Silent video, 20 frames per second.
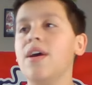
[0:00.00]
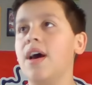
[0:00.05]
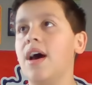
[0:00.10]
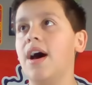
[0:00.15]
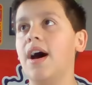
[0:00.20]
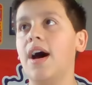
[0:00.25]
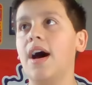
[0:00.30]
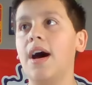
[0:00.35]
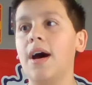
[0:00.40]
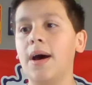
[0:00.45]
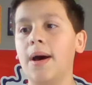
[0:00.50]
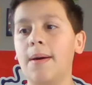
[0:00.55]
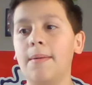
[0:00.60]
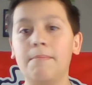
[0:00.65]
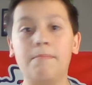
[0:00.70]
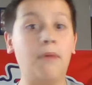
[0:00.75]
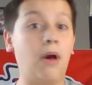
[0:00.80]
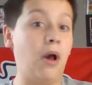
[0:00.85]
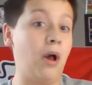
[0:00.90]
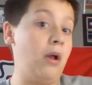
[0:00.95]
Uh,
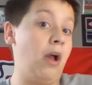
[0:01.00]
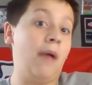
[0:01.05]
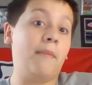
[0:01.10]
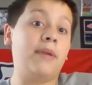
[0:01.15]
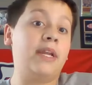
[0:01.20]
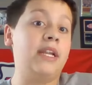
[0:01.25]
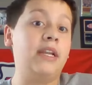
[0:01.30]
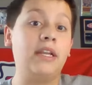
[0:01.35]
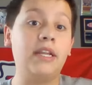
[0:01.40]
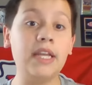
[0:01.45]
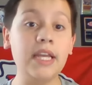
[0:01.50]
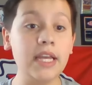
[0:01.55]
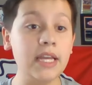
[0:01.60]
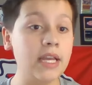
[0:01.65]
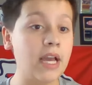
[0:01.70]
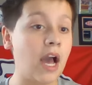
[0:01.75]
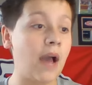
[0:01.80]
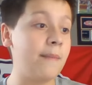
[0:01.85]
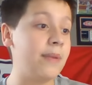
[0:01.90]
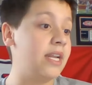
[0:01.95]
I mean he
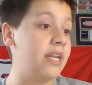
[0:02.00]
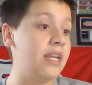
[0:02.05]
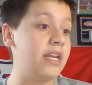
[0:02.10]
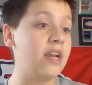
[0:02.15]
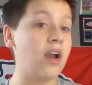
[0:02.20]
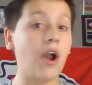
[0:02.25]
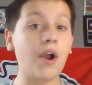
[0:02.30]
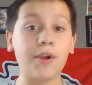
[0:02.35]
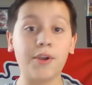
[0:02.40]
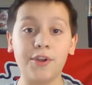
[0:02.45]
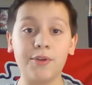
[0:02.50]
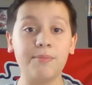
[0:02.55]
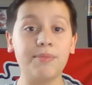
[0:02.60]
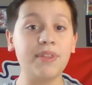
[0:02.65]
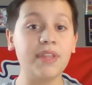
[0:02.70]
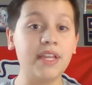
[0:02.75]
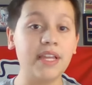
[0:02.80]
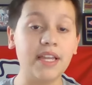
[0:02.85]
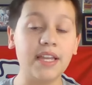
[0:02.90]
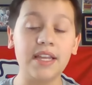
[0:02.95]
I mean he
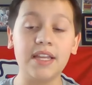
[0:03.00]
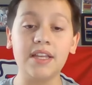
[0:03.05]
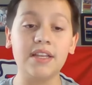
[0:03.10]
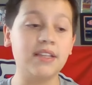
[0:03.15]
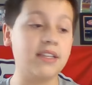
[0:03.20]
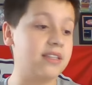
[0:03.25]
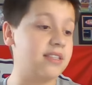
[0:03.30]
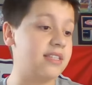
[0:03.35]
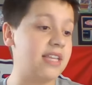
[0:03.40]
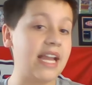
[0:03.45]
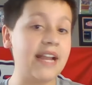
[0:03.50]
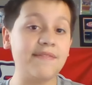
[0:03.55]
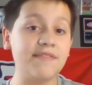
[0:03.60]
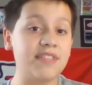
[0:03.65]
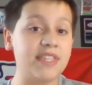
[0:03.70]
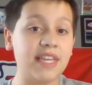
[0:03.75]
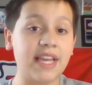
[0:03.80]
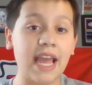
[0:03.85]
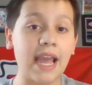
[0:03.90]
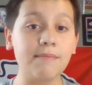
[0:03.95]
arguably saved
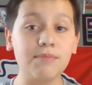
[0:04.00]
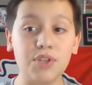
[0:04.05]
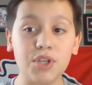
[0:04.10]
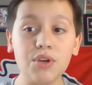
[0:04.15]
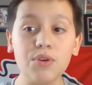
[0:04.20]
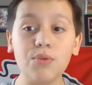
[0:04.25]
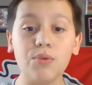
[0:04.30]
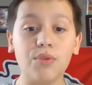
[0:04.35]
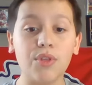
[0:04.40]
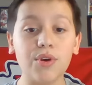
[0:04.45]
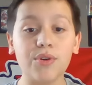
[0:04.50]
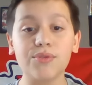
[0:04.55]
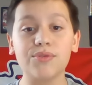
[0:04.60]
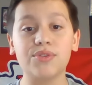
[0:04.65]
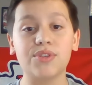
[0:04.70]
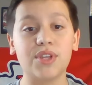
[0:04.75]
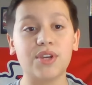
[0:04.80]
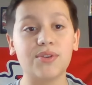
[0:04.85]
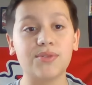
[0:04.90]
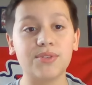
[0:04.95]
the game too. There's
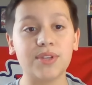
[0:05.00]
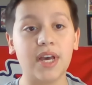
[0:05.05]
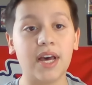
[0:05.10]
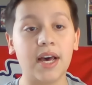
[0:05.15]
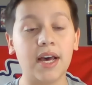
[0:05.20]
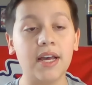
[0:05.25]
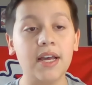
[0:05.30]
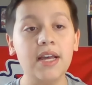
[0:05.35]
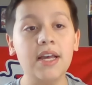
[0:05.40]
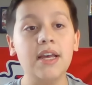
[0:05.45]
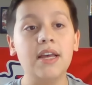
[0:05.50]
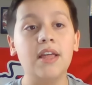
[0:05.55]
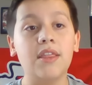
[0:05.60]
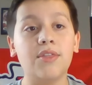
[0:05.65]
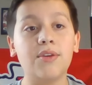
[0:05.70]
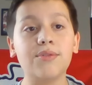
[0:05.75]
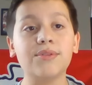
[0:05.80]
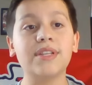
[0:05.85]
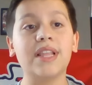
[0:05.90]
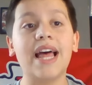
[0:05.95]
there's a
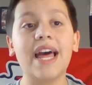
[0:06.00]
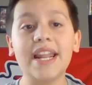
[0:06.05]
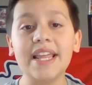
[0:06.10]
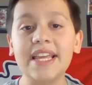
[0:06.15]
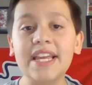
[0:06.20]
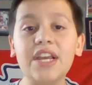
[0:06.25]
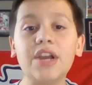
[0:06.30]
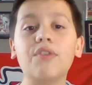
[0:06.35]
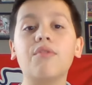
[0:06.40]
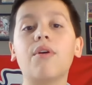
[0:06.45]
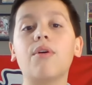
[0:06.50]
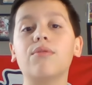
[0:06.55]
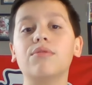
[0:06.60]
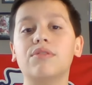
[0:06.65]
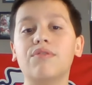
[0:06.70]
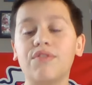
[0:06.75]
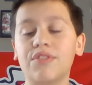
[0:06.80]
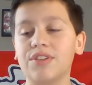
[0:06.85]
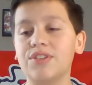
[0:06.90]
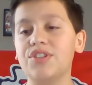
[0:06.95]
there's a lot of heroes
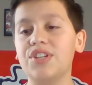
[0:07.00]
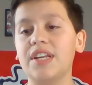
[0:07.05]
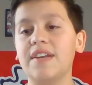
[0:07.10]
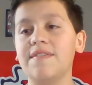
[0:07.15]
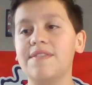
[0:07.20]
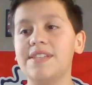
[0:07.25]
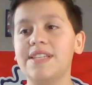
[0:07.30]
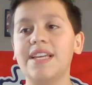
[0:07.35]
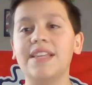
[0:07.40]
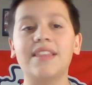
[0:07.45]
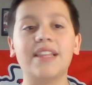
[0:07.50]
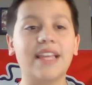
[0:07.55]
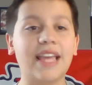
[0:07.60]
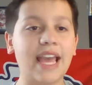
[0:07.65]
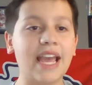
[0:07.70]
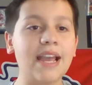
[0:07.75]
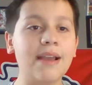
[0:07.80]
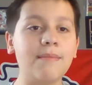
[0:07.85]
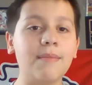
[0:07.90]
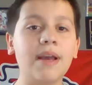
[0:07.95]
for the Chiefs in the
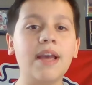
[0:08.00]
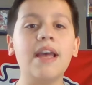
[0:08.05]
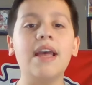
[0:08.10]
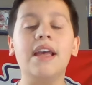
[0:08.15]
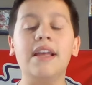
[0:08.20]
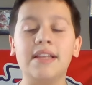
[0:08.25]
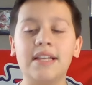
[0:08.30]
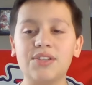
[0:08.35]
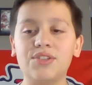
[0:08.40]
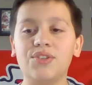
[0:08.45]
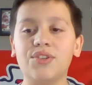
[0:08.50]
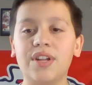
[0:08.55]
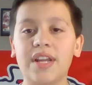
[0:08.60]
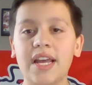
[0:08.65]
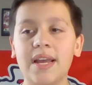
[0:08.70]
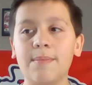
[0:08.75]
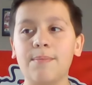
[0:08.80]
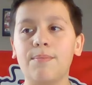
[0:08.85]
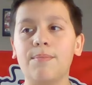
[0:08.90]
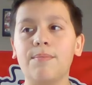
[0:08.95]
game
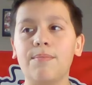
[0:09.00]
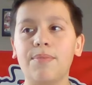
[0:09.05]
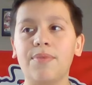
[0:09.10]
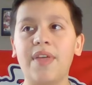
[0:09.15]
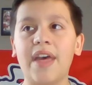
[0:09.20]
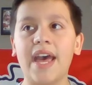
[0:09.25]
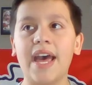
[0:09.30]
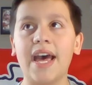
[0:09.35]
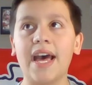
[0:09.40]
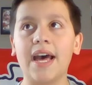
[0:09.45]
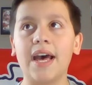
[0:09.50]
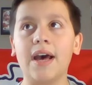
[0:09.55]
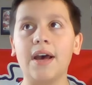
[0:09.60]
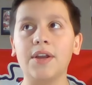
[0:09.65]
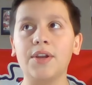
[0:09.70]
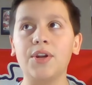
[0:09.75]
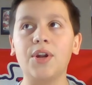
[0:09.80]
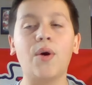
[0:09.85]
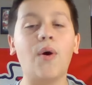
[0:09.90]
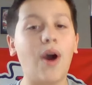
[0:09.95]
yesterday that
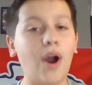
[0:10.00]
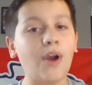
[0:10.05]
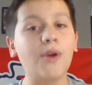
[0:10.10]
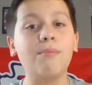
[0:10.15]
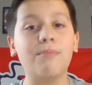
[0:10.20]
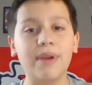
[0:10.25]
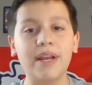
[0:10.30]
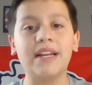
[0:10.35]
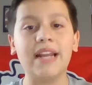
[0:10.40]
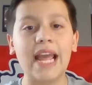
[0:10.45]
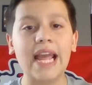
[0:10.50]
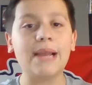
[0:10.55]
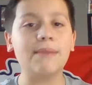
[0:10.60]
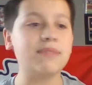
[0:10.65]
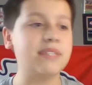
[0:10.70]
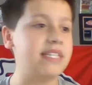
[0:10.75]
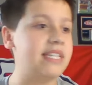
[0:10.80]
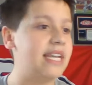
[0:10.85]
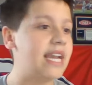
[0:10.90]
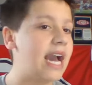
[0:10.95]
you know aren't big
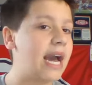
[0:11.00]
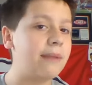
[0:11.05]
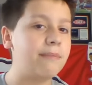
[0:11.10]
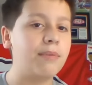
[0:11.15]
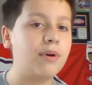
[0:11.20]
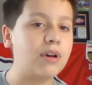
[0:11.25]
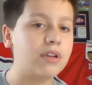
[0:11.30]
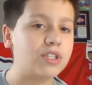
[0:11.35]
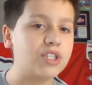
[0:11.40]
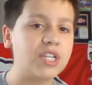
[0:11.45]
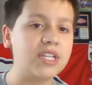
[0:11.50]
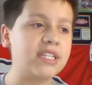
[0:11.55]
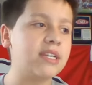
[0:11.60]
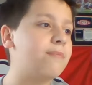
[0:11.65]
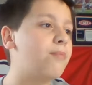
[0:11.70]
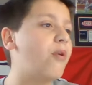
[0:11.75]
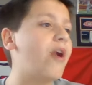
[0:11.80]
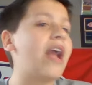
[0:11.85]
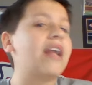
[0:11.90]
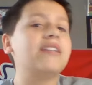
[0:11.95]
names. Deon Bush, he's a
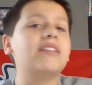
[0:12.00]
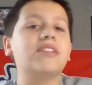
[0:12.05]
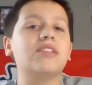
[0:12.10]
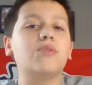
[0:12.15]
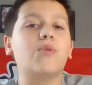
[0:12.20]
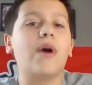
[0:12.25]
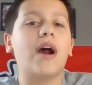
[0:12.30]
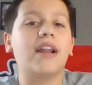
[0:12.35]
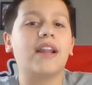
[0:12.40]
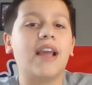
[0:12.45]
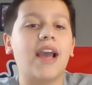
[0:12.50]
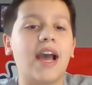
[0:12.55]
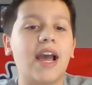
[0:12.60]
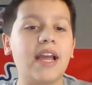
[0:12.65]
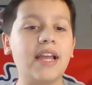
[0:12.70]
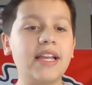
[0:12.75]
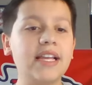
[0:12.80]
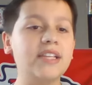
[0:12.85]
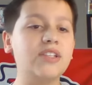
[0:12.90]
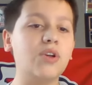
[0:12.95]
practice squad
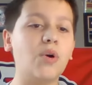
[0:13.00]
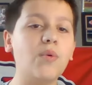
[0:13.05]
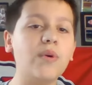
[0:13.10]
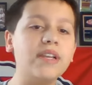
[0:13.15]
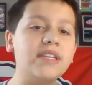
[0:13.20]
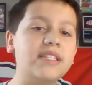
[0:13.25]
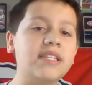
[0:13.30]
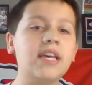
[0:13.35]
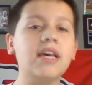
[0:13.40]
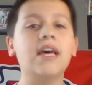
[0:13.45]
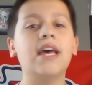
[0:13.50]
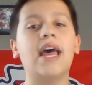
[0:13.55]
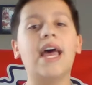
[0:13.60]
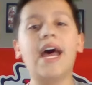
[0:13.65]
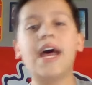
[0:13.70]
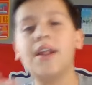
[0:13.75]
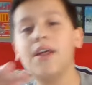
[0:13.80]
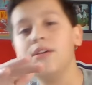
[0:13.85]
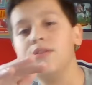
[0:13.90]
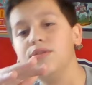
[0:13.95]
guy. He's always
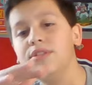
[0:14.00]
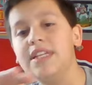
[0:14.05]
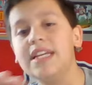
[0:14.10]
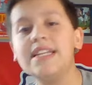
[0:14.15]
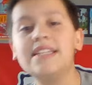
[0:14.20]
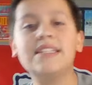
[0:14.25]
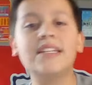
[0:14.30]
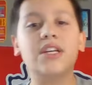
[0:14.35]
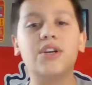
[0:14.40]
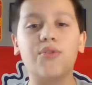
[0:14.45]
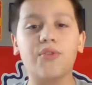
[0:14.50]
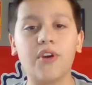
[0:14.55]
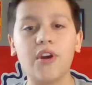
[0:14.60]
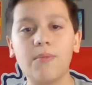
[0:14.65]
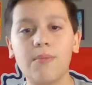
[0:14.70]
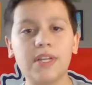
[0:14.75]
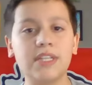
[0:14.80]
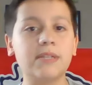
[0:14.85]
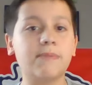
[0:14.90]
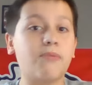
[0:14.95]
had a decent career,
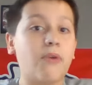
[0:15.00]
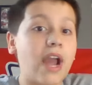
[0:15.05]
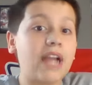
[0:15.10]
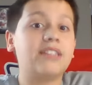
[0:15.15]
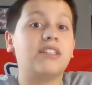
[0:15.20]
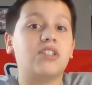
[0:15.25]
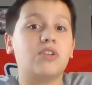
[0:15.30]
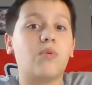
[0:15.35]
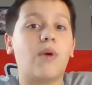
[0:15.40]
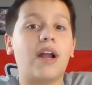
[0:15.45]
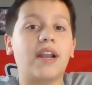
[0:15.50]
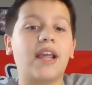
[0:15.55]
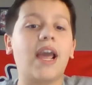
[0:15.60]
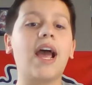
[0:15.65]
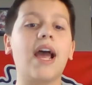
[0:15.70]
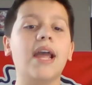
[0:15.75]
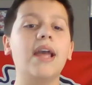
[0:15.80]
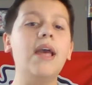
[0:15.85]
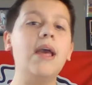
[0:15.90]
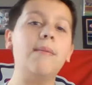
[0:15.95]
but he's a practice squad
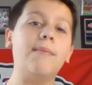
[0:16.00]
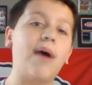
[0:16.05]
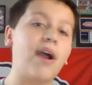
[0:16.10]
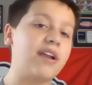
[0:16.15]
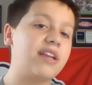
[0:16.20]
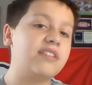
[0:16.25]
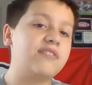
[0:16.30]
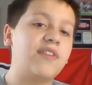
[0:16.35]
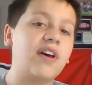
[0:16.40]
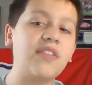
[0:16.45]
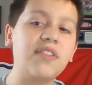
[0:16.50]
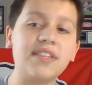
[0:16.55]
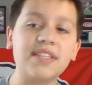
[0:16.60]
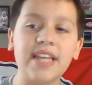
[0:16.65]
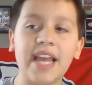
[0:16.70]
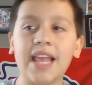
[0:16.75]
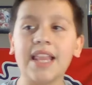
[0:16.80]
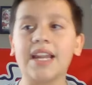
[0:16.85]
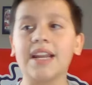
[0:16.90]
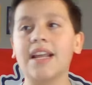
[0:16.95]
guy. Marquez
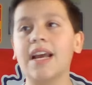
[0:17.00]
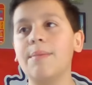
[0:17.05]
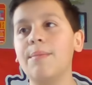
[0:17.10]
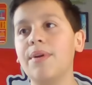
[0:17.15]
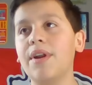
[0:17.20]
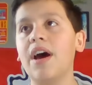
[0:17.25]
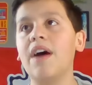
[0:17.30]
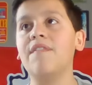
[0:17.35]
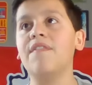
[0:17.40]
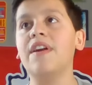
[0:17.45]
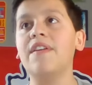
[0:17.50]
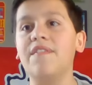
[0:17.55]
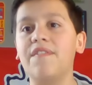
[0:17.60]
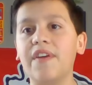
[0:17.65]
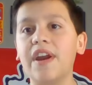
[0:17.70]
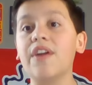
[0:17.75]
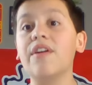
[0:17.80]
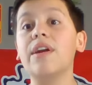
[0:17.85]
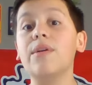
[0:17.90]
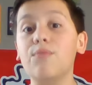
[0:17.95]
Valdes-Scantling coming off a
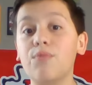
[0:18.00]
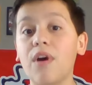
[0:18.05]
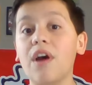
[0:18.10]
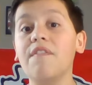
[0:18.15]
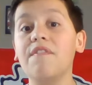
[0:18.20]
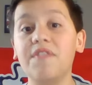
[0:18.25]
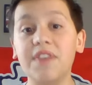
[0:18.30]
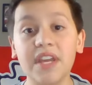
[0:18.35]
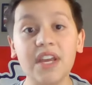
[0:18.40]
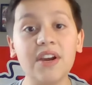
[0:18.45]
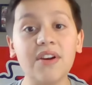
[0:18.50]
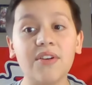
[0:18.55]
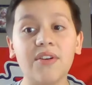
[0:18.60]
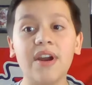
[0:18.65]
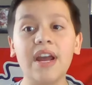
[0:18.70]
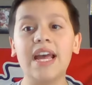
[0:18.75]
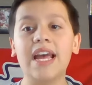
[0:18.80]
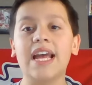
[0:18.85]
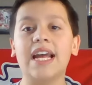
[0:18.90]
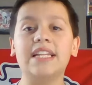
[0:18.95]
very rough year,
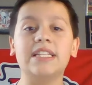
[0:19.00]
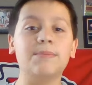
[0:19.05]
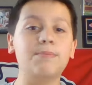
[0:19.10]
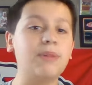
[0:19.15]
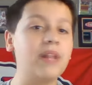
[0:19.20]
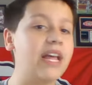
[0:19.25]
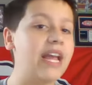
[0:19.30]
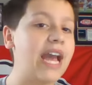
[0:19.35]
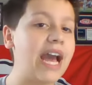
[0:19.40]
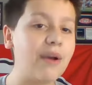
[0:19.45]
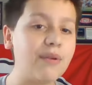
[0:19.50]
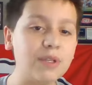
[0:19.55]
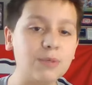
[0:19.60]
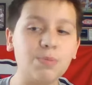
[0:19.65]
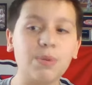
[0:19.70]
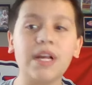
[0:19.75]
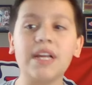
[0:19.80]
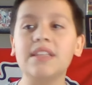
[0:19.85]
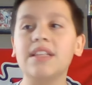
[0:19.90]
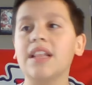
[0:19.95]
and to play how he's
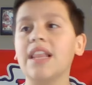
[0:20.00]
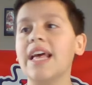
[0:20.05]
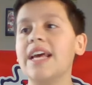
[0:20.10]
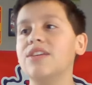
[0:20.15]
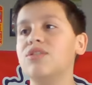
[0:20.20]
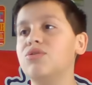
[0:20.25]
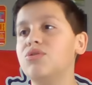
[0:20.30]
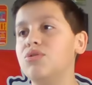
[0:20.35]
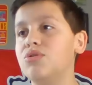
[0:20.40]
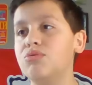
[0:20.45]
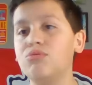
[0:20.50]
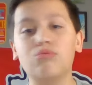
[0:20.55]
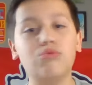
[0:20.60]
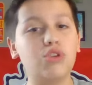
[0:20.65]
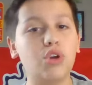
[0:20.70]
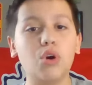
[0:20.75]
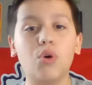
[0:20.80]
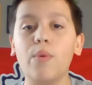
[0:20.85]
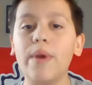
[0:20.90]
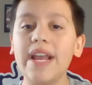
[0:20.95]
played the last
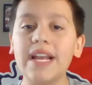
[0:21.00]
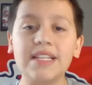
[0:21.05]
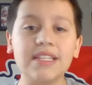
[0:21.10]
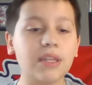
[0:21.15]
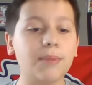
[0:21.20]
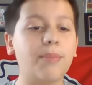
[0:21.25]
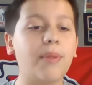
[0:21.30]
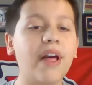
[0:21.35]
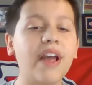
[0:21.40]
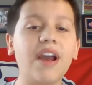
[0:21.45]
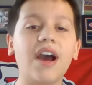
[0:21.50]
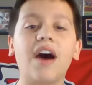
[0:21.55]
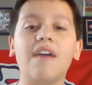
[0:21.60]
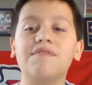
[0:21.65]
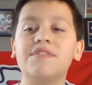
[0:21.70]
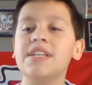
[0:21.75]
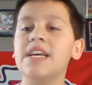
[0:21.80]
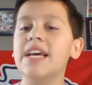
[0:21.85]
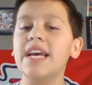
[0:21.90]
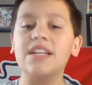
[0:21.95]
two weeks in the
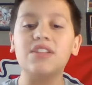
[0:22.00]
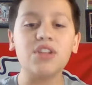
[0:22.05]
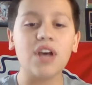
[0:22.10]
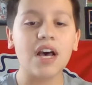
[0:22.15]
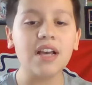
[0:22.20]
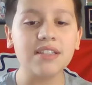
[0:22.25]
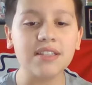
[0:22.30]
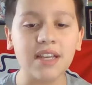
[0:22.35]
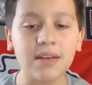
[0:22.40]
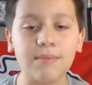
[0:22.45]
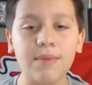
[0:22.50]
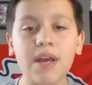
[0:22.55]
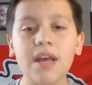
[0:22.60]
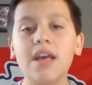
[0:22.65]
playoffs, it's awesome.